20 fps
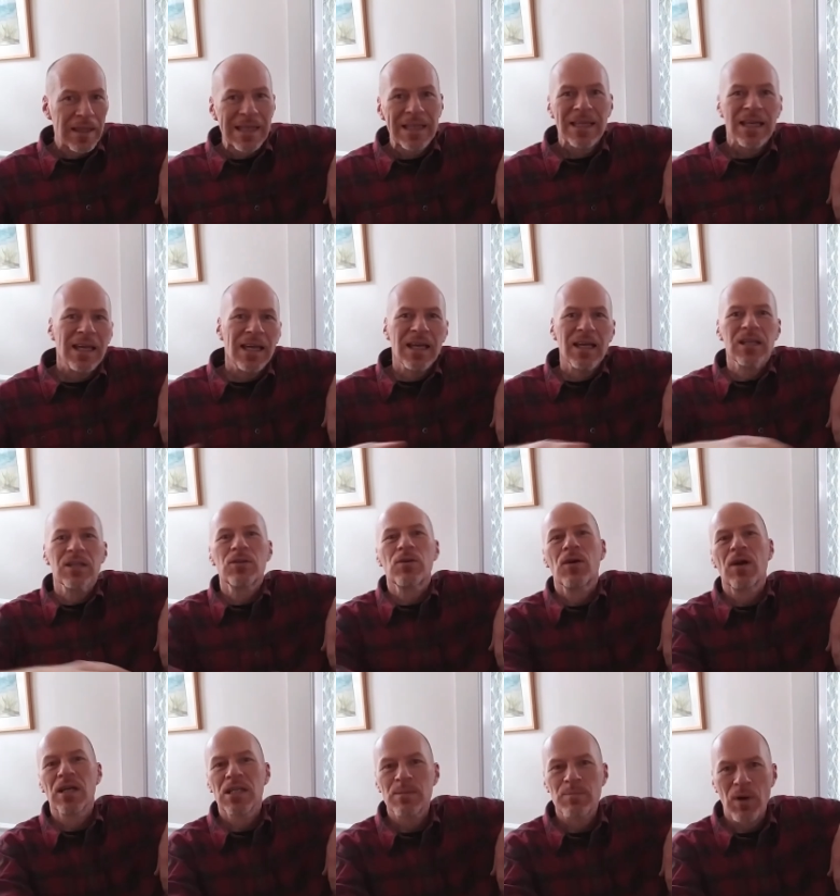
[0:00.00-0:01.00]
they can't
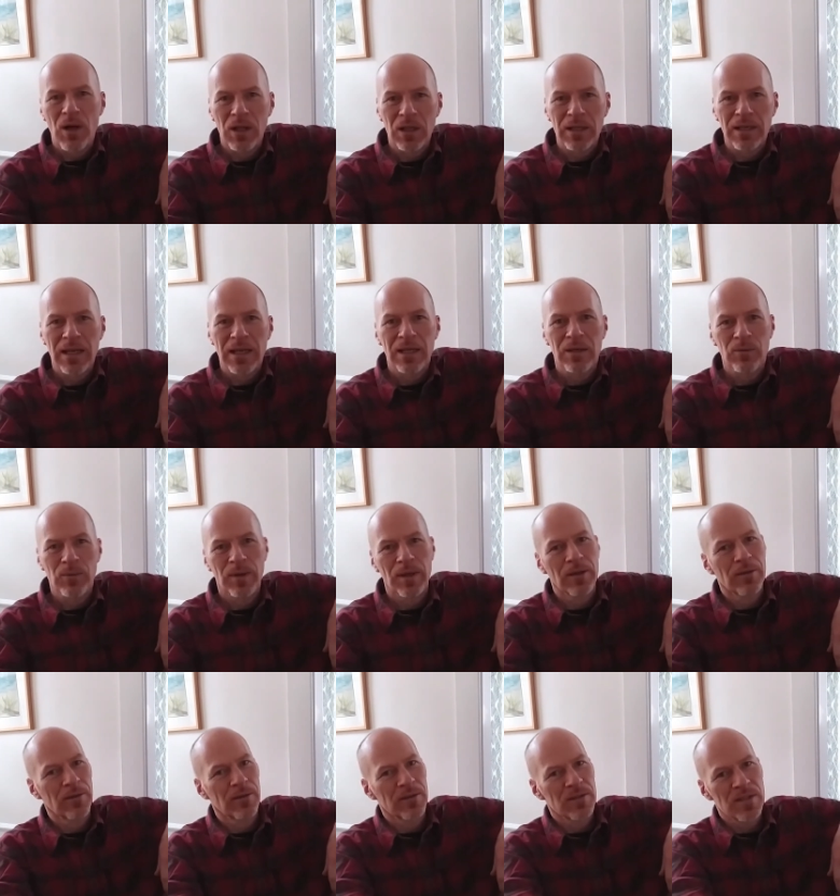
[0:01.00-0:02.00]
cross-pollinate
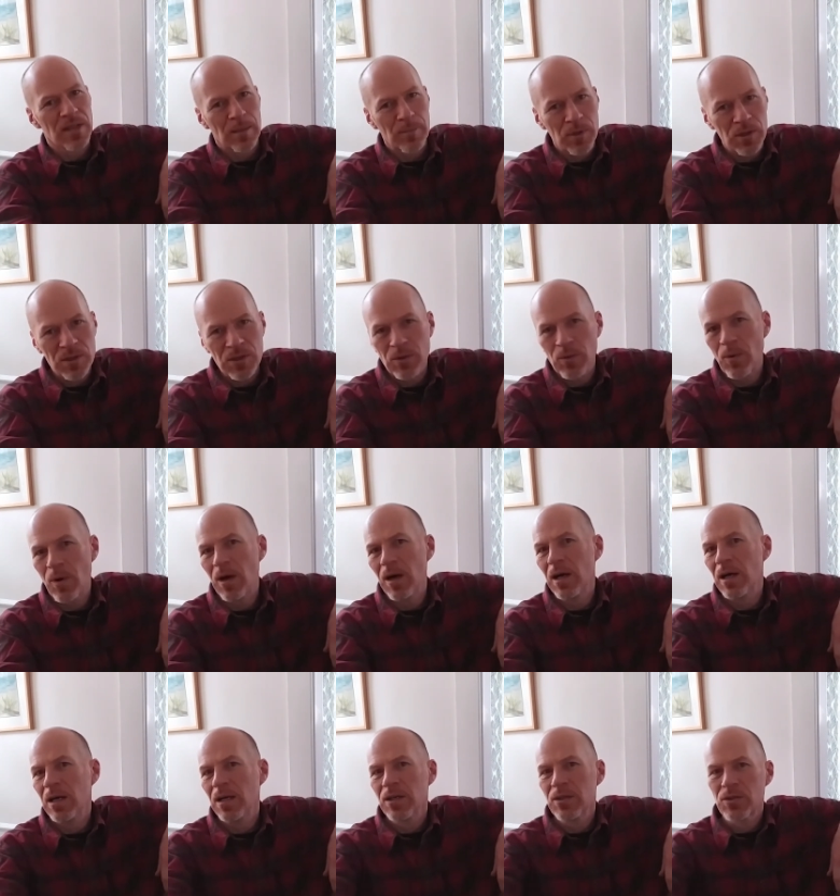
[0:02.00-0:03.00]
with the summer
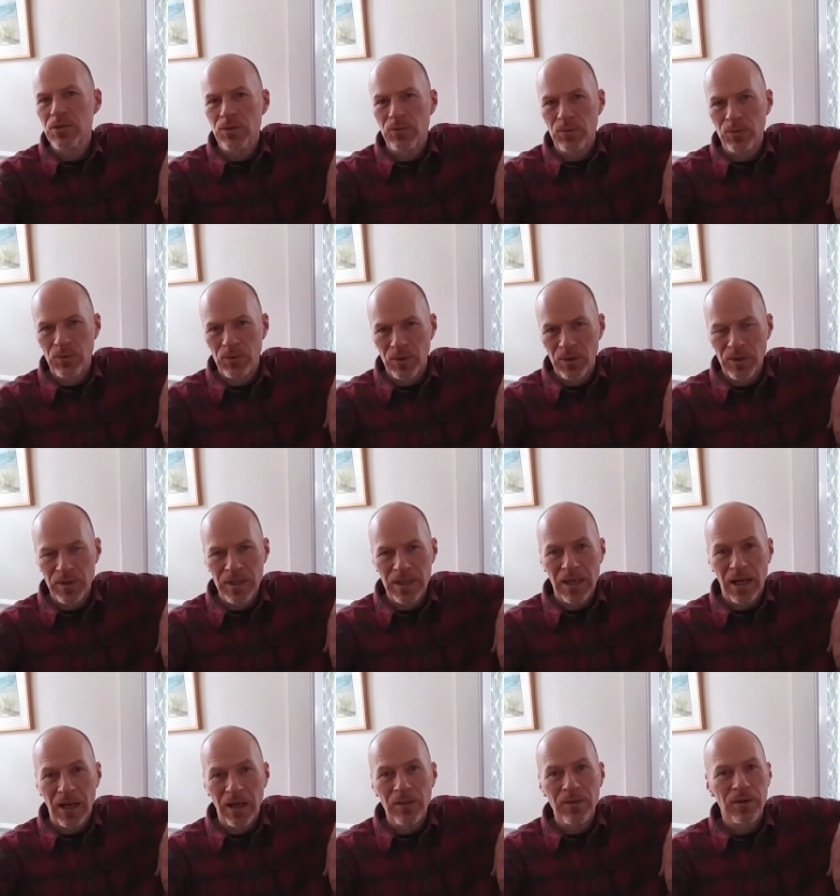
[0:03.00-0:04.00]
squash or
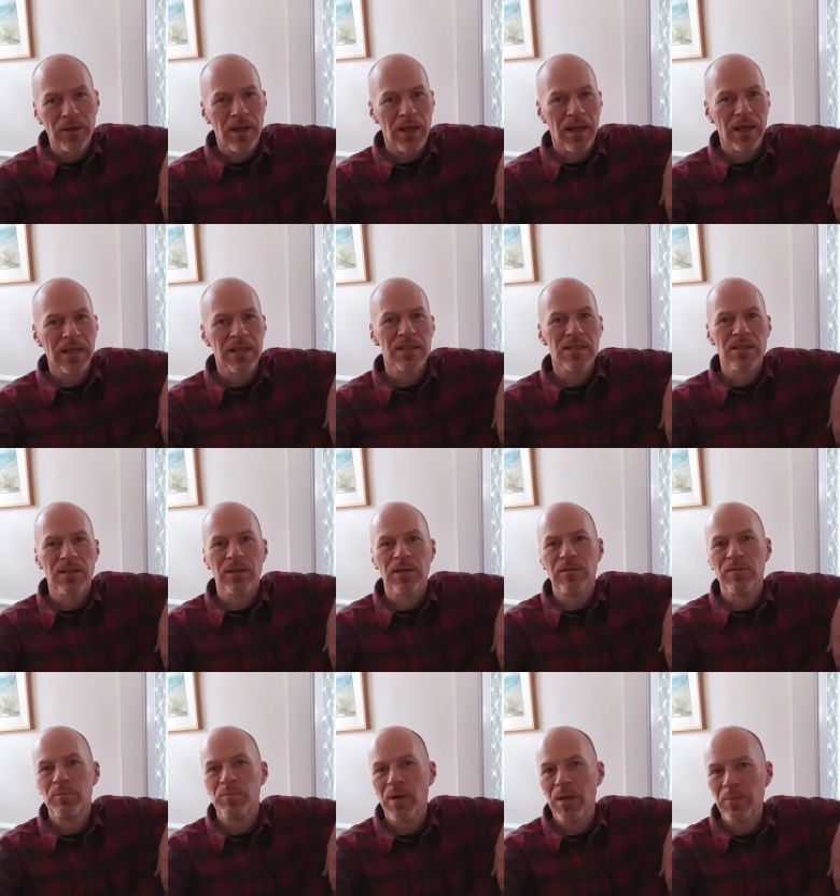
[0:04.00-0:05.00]
the other kinds
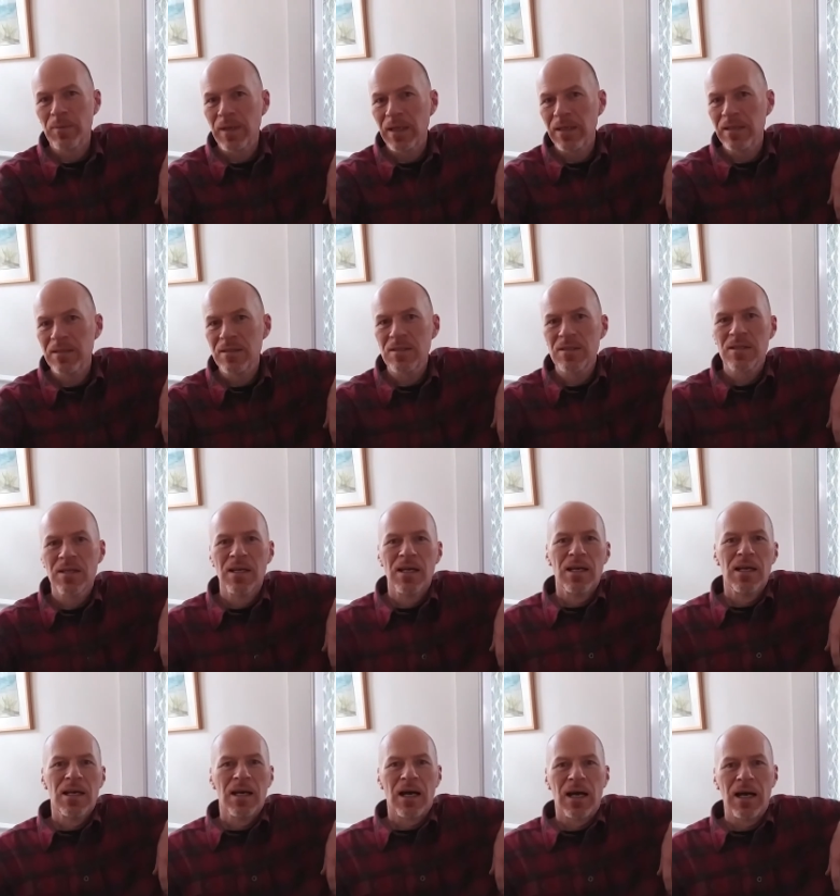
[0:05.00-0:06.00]
of pumpkins
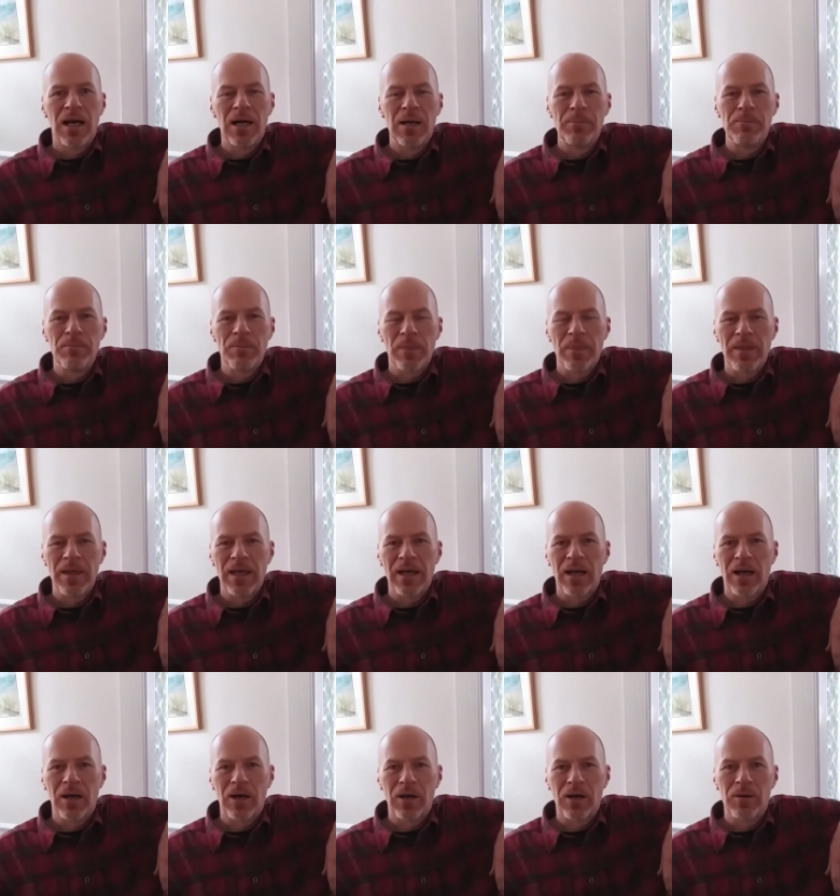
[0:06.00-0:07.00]
that
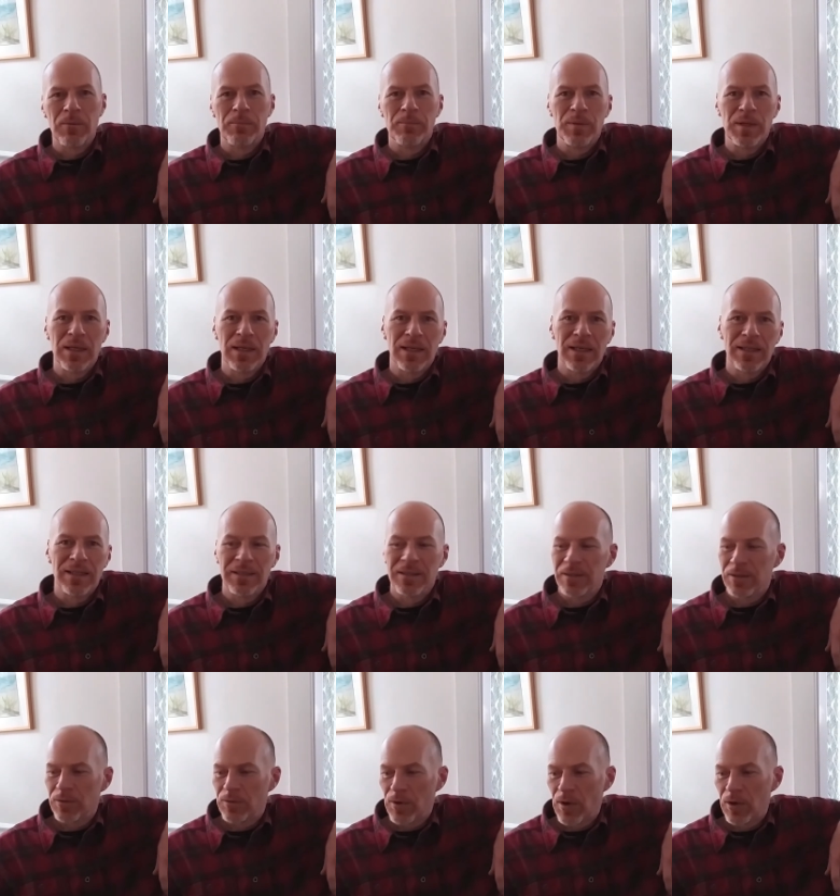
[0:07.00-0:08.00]
are
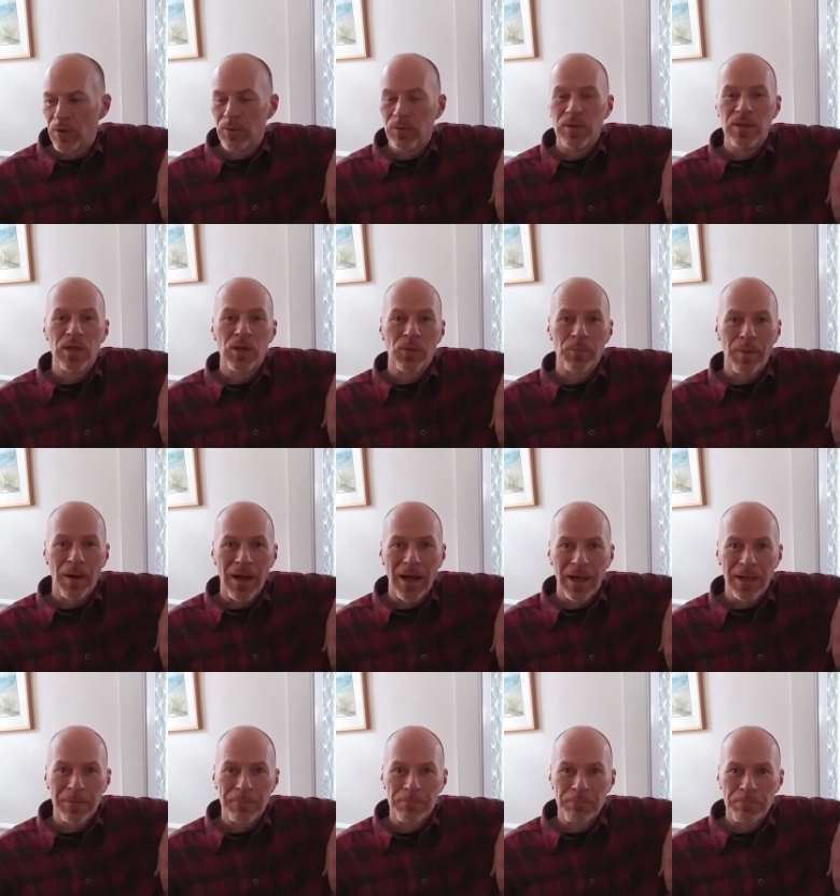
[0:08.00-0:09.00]
being grown
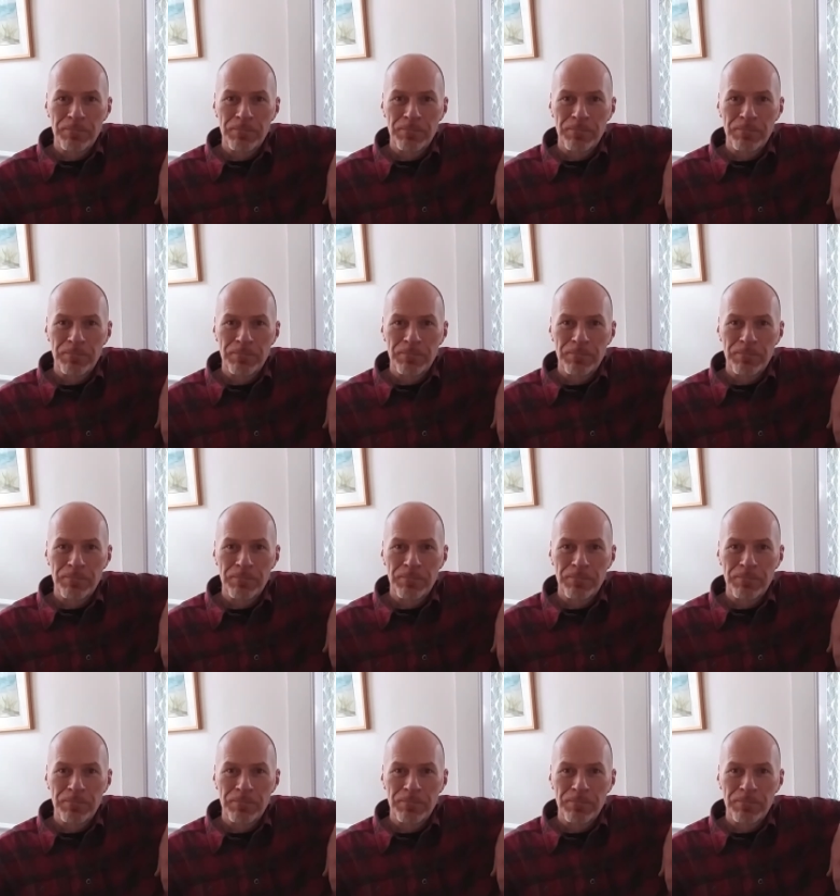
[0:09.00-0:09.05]
nearby.